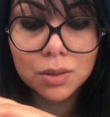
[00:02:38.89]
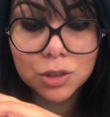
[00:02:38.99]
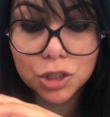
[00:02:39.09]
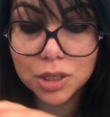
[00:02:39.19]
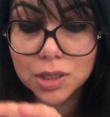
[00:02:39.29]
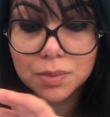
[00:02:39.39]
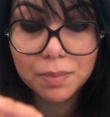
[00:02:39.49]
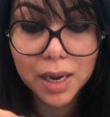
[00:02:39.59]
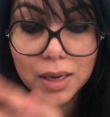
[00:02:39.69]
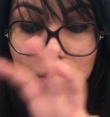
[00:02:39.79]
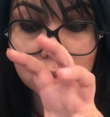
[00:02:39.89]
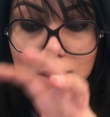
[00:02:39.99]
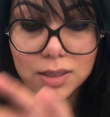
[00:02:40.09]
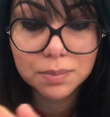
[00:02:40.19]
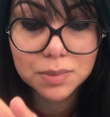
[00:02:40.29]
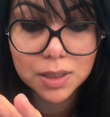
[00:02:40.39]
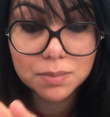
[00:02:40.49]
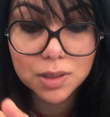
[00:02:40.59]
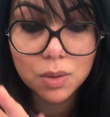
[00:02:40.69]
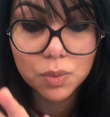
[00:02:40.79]
just made the
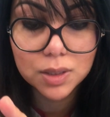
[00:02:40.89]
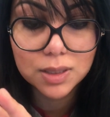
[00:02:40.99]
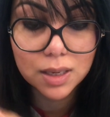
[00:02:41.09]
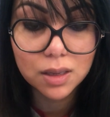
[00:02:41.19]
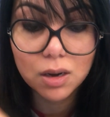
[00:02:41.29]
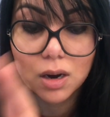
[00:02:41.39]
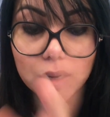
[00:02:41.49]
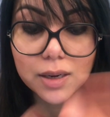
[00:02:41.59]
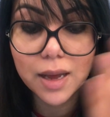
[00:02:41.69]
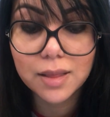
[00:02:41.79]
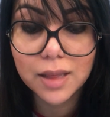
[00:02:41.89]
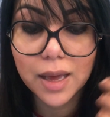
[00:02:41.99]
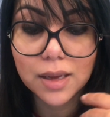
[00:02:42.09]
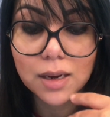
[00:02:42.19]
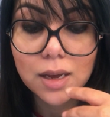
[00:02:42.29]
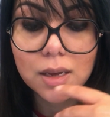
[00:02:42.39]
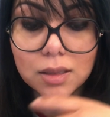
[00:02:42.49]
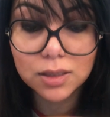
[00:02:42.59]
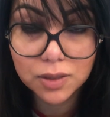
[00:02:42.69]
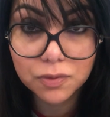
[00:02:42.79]
symptoms on one side of the card and then
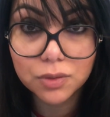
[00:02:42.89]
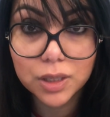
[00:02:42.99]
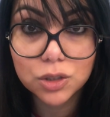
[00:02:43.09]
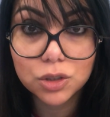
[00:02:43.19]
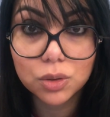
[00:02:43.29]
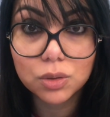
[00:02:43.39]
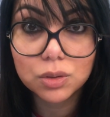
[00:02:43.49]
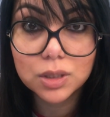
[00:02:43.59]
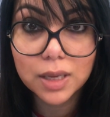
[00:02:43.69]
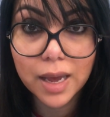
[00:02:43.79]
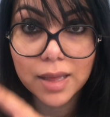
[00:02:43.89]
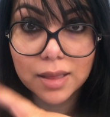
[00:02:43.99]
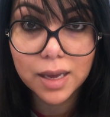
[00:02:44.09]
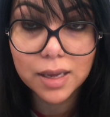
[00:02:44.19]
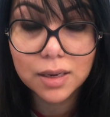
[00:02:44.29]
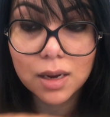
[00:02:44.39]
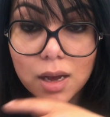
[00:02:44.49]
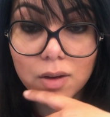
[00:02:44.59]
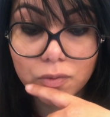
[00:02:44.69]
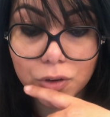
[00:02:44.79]
the differentials and then
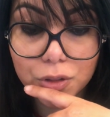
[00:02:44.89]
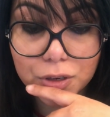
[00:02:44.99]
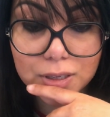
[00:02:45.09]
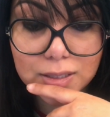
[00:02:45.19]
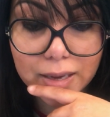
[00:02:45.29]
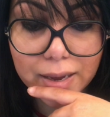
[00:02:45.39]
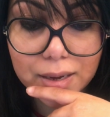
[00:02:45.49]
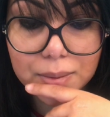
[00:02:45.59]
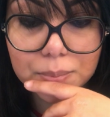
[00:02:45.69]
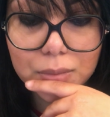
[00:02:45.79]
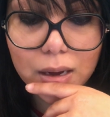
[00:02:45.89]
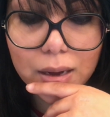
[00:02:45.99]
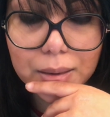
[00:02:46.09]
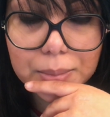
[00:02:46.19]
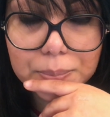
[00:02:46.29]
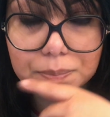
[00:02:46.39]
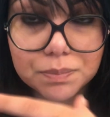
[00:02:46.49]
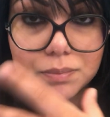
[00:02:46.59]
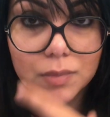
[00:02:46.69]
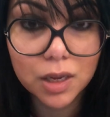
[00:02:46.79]
further exam
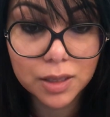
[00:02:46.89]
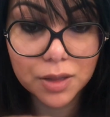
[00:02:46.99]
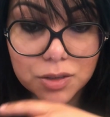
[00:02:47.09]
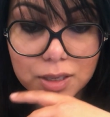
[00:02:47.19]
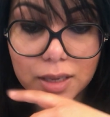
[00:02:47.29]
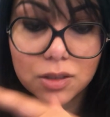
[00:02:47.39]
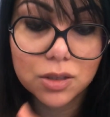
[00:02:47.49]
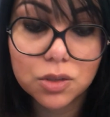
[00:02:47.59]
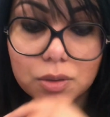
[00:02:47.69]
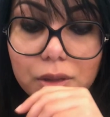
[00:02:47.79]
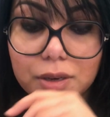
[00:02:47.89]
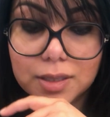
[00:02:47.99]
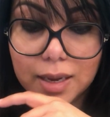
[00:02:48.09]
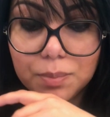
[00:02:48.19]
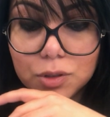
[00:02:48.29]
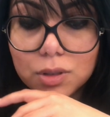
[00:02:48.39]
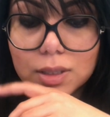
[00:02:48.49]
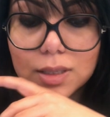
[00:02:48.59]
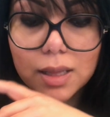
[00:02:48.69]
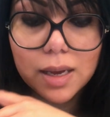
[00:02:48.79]
on the other side. So let's do another example. So
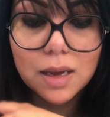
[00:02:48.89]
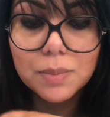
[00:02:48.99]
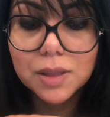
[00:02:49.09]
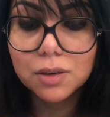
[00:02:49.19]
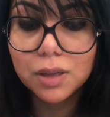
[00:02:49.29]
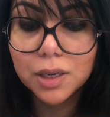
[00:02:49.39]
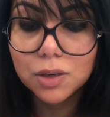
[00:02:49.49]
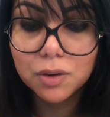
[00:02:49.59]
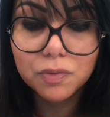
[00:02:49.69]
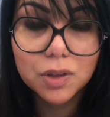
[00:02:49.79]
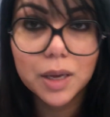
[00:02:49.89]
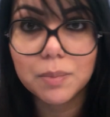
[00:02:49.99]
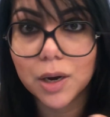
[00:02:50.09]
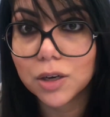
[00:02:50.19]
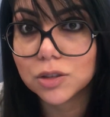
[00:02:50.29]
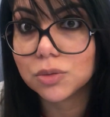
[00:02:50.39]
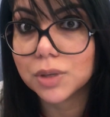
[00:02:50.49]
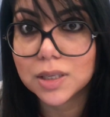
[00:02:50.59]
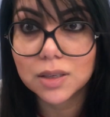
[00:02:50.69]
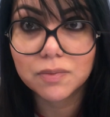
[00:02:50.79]
let's say they come in, they're like, I feel like my heart's
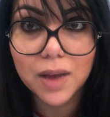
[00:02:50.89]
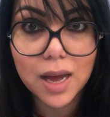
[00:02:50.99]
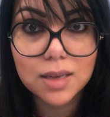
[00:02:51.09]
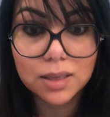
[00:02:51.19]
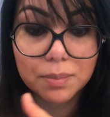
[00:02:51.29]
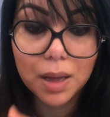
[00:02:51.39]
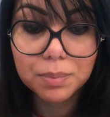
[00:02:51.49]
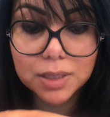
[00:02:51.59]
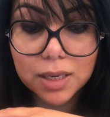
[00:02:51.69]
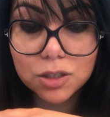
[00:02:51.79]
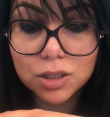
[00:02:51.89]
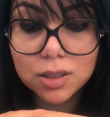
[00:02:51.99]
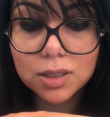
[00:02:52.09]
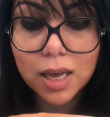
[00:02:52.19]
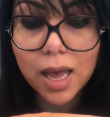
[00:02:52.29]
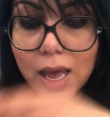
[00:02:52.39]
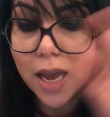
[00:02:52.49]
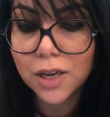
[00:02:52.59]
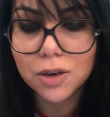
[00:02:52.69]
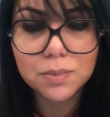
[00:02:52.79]
racing fast, like palpitations,
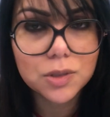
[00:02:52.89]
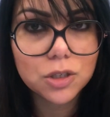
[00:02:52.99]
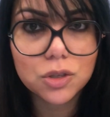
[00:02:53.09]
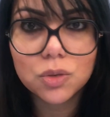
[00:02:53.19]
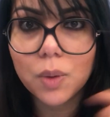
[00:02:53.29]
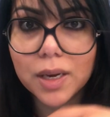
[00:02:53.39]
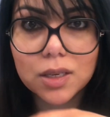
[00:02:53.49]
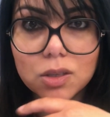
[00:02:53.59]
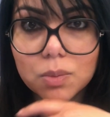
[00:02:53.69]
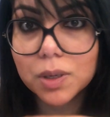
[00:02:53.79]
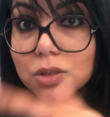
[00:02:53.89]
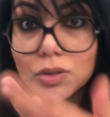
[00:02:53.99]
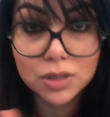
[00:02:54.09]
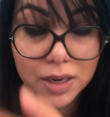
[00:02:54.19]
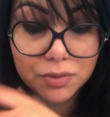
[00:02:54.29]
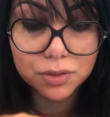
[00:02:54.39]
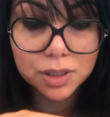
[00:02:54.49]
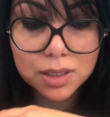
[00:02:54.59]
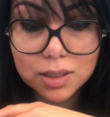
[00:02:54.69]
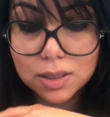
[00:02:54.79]
I'm just sweating so much, so
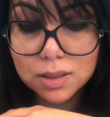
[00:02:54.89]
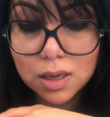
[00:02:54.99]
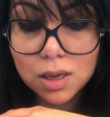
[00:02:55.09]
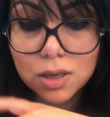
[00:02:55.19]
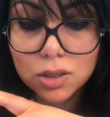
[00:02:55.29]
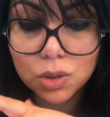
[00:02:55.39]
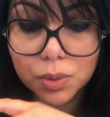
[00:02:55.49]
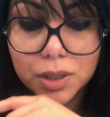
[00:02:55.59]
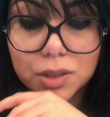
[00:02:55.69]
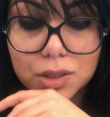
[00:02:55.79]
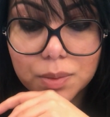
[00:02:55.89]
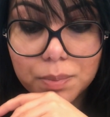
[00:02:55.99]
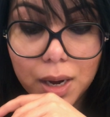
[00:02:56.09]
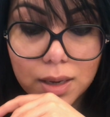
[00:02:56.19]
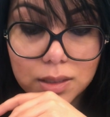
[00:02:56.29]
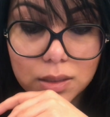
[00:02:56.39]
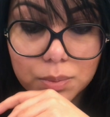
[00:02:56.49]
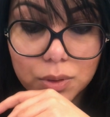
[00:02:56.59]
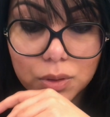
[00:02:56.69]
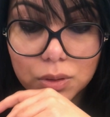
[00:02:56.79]
diaphoresis. So what are some
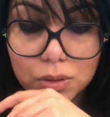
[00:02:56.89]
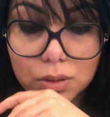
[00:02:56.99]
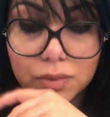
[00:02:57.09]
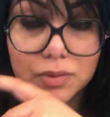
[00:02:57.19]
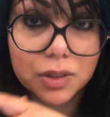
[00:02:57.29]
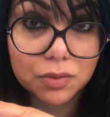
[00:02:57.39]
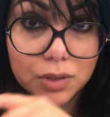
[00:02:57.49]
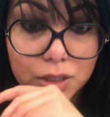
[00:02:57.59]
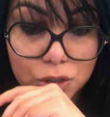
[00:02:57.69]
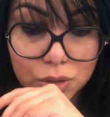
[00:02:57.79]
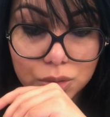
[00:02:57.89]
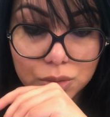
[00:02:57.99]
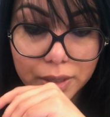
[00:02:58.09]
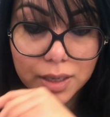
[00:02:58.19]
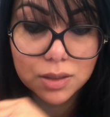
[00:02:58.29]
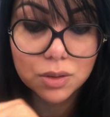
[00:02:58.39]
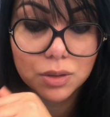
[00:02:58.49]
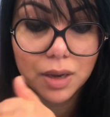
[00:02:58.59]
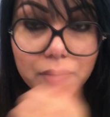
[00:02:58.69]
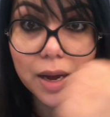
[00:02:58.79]
possible differentials, right? So
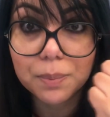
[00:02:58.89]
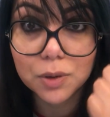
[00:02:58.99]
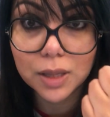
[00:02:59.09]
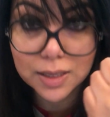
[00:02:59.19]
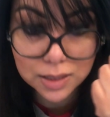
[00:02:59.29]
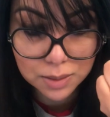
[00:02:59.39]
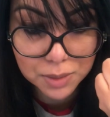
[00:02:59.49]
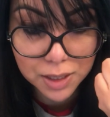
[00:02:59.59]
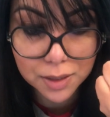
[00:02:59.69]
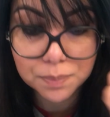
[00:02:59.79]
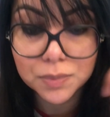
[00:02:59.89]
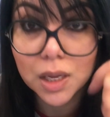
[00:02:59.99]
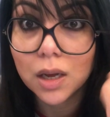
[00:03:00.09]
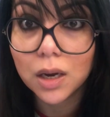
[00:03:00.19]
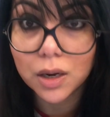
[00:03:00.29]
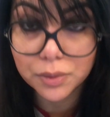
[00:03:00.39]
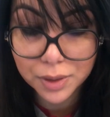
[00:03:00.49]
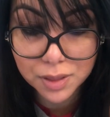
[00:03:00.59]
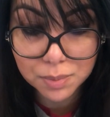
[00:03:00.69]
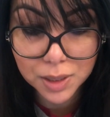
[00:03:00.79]
you have hypoglycemia,
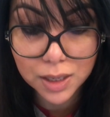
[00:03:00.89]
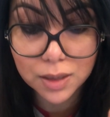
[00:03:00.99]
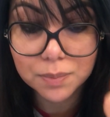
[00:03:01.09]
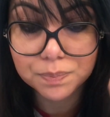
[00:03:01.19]
arrhythmia,